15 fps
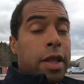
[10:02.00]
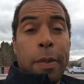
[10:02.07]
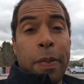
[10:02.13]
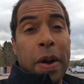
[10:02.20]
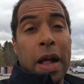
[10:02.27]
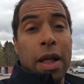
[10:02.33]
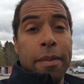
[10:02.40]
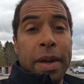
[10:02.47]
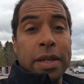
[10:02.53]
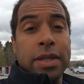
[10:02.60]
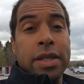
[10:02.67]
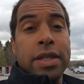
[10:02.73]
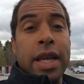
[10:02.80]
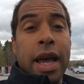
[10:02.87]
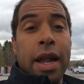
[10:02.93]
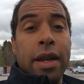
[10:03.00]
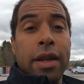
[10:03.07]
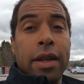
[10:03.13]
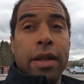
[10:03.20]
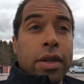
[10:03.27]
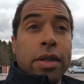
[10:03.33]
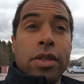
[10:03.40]
The problem is that
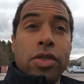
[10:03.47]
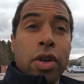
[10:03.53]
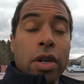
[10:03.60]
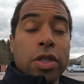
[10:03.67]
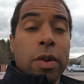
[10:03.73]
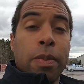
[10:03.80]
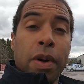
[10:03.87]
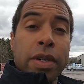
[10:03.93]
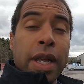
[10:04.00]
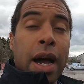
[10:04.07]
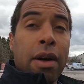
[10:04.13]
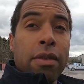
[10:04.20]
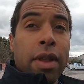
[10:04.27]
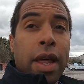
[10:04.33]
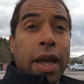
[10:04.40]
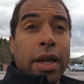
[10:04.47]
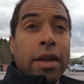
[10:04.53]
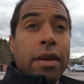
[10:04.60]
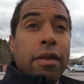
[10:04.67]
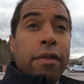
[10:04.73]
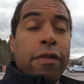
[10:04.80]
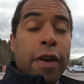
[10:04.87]
trucks are booked out like
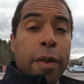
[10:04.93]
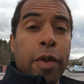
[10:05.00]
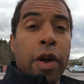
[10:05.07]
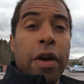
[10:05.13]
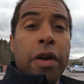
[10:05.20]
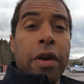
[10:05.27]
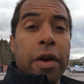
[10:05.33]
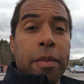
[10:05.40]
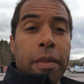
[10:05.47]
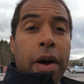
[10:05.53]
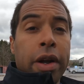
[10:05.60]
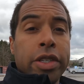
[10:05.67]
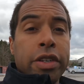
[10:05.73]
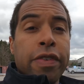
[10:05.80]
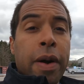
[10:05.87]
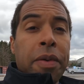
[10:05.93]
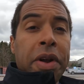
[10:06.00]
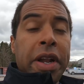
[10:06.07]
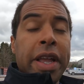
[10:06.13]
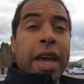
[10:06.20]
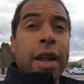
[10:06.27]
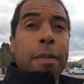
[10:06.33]
February or March. If I wanted
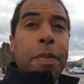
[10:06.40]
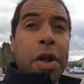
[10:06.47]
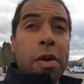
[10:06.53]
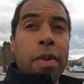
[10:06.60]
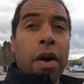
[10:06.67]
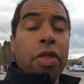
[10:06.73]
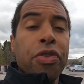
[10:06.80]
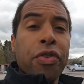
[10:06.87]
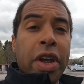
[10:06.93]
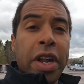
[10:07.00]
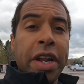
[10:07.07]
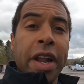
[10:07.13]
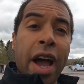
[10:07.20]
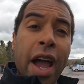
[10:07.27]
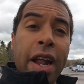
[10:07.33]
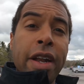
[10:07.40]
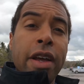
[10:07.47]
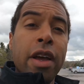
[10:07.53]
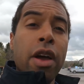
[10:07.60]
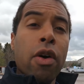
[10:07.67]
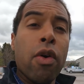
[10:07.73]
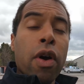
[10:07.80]
to get a Peterbilt 389,
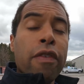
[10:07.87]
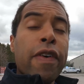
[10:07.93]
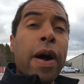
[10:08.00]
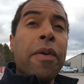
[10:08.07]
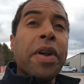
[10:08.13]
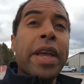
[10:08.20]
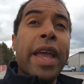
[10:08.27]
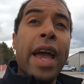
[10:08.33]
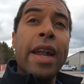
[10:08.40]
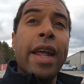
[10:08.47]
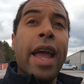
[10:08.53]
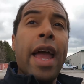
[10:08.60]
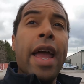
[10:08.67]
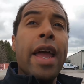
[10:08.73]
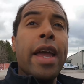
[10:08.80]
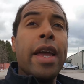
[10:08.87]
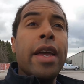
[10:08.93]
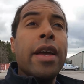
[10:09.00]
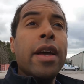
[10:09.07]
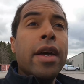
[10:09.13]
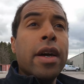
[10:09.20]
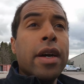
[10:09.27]
or if I want to get a
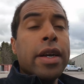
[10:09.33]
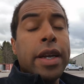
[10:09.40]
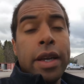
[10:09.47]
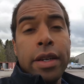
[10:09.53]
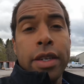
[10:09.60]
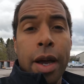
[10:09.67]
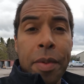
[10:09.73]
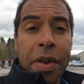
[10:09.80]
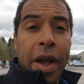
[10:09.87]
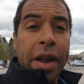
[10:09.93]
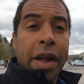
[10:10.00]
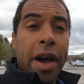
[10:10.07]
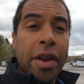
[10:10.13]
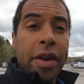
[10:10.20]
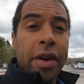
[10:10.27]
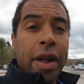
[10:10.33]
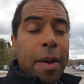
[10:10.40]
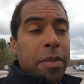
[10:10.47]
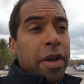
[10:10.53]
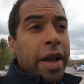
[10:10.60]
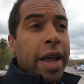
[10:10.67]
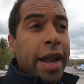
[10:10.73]
W900,
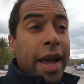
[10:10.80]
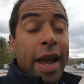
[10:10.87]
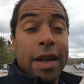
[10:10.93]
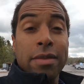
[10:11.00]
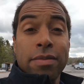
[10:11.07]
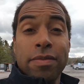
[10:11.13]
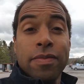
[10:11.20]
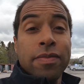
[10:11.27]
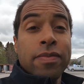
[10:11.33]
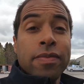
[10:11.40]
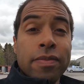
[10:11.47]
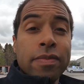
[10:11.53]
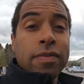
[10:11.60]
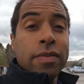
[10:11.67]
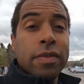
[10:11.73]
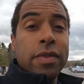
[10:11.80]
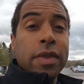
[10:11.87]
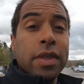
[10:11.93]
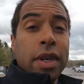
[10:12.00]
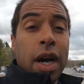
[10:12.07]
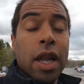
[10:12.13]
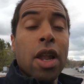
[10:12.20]
I'm looking at
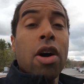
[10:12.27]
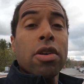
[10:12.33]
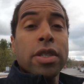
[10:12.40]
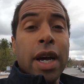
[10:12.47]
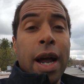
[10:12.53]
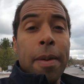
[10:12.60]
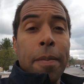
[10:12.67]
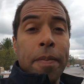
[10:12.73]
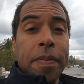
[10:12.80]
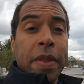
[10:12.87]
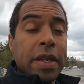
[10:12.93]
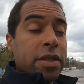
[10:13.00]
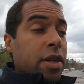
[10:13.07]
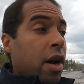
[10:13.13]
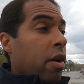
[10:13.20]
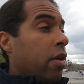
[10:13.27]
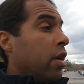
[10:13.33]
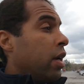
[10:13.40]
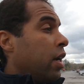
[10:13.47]
a long time. So